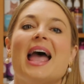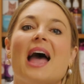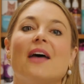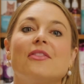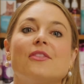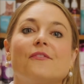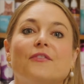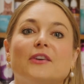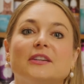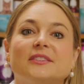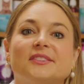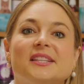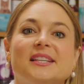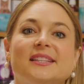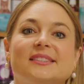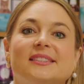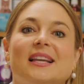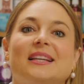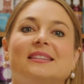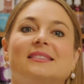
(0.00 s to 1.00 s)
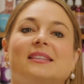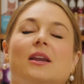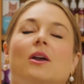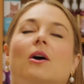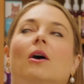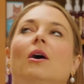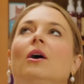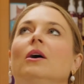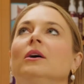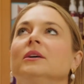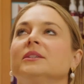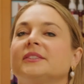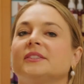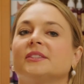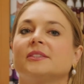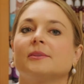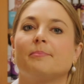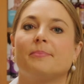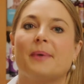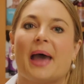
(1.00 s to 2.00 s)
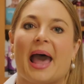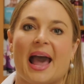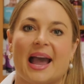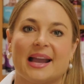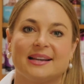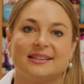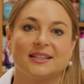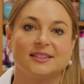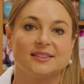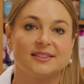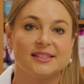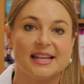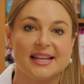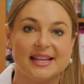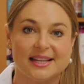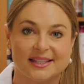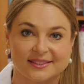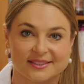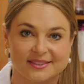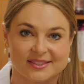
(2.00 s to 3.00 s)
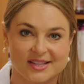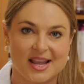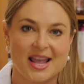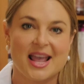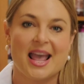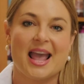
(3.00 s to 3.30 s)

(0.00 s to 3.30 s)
And the first thing he says, like, oh, this is a bad disease.